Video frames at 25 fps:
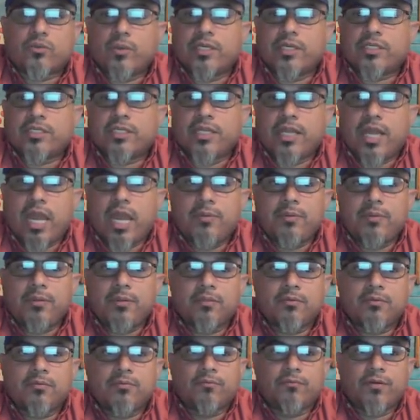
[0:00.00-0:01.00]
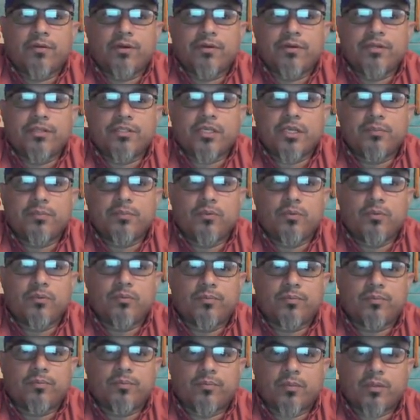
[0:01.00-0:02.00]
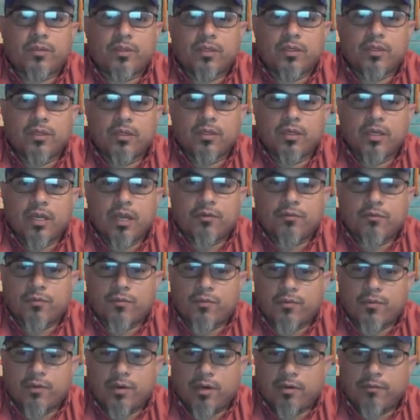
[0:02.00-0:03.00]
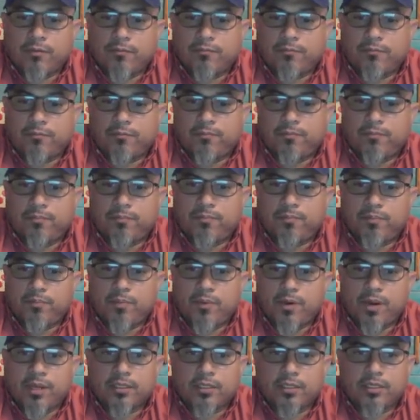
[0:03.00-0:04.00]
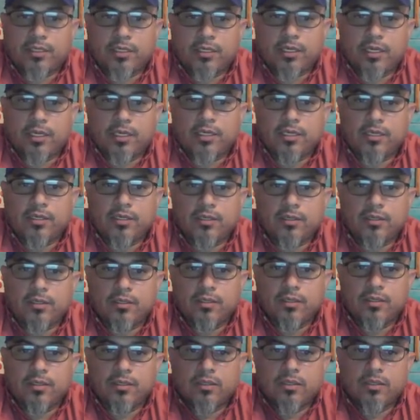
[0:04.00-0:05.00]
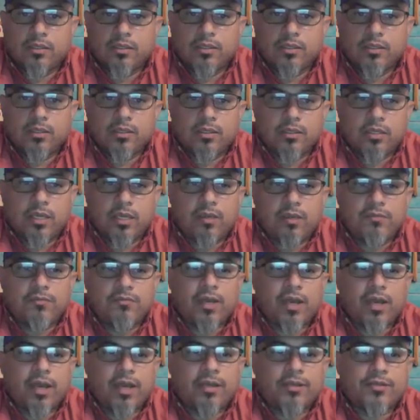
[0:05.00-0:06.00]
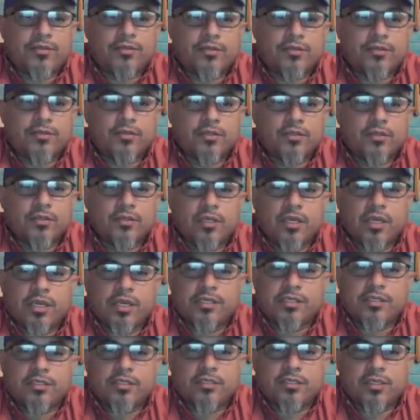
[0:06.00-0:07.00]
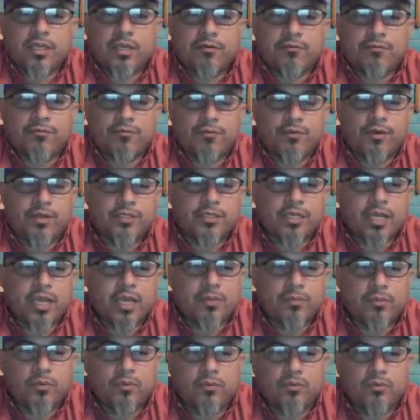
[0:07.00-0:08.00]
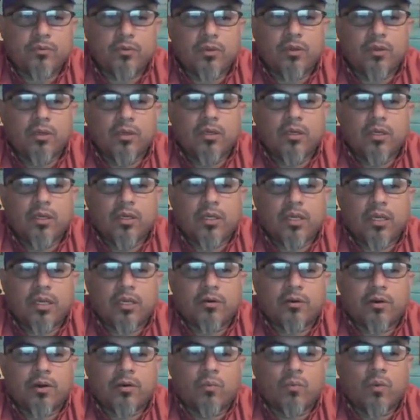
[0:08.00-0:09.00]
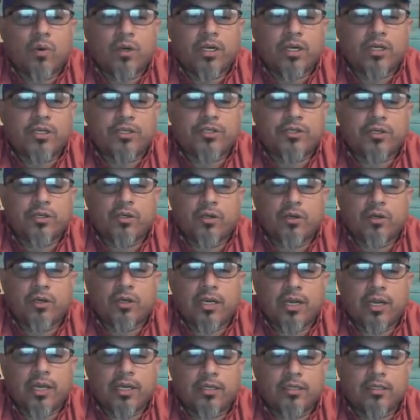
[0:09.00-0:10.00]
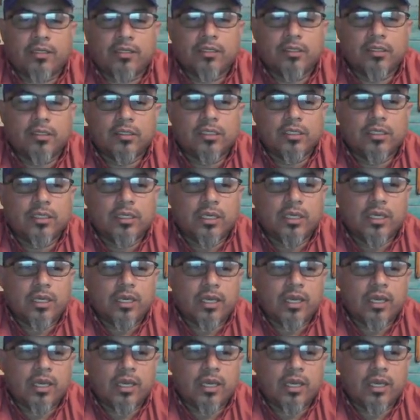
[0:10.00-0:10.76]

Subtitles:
for this week's lab, very simple. I've practically gave you guys a free sample here of what it should look like,